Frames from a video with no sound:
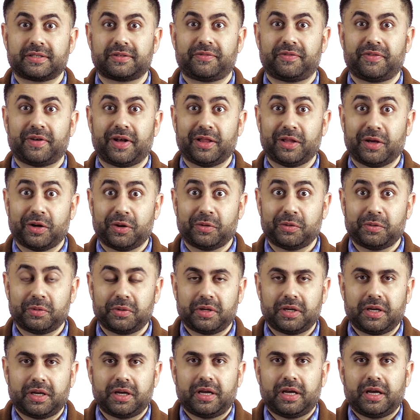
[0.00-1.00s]
Fellow,
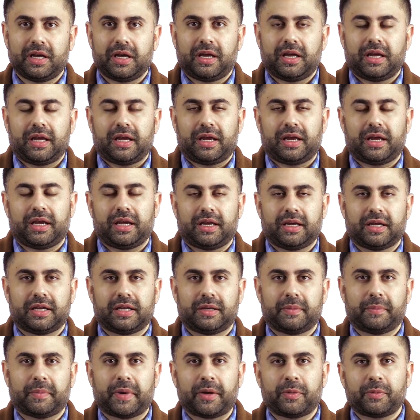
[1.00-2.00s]

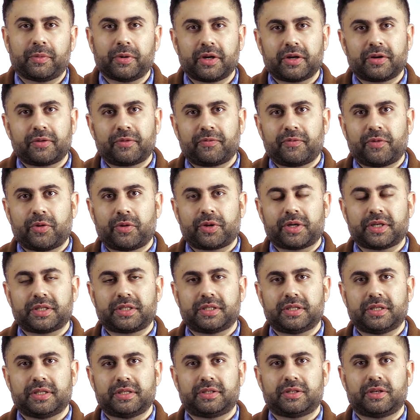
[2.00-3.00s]
and my work
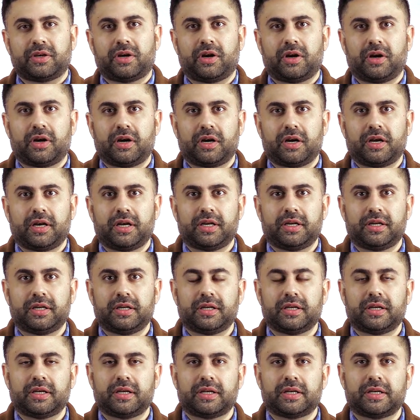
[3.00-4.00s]
focuses
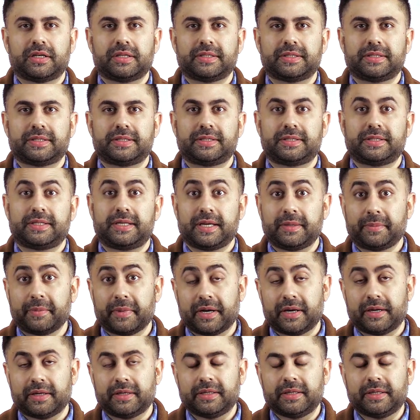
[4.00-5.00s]
on
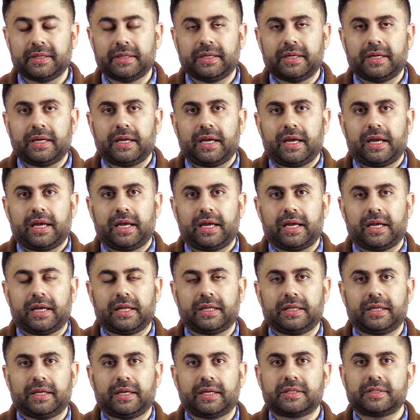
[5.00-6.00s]
stigma and
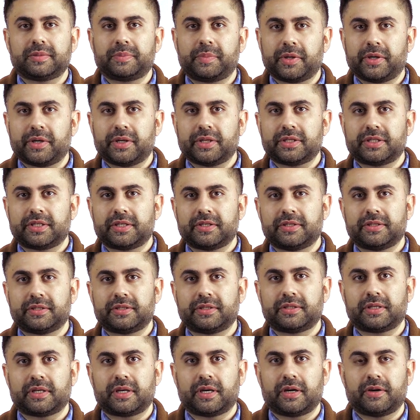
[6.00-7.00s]
the
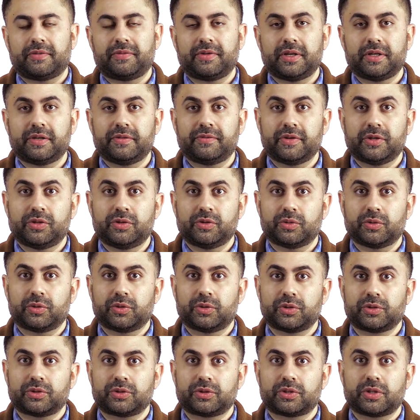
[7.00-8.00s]
experiences of
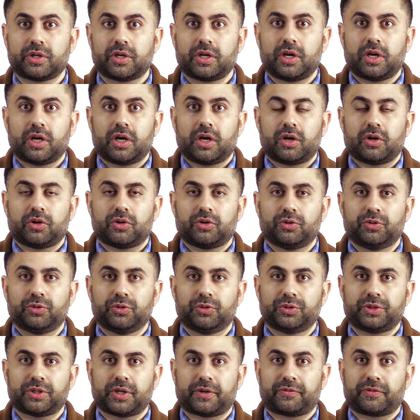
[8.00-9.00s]
individuals who
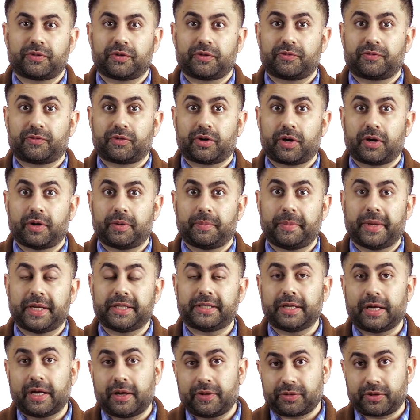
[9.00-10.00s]
suffer from
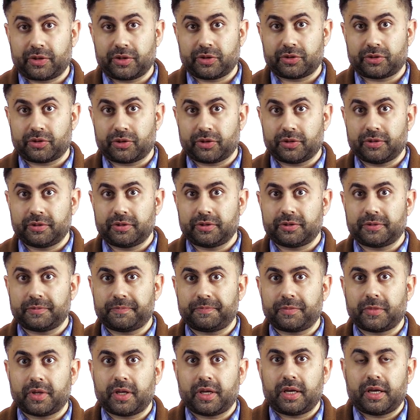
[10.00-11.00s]
mental health concerns
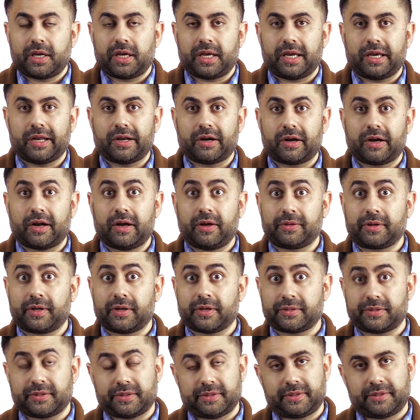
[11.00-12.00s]
in our healthcare
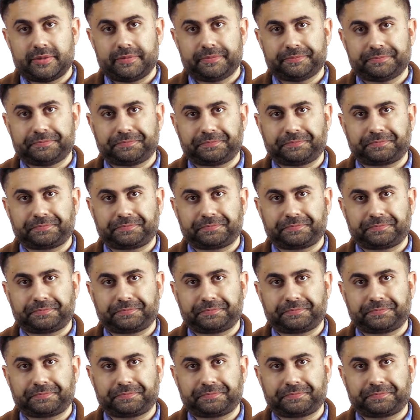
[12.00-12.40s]
system.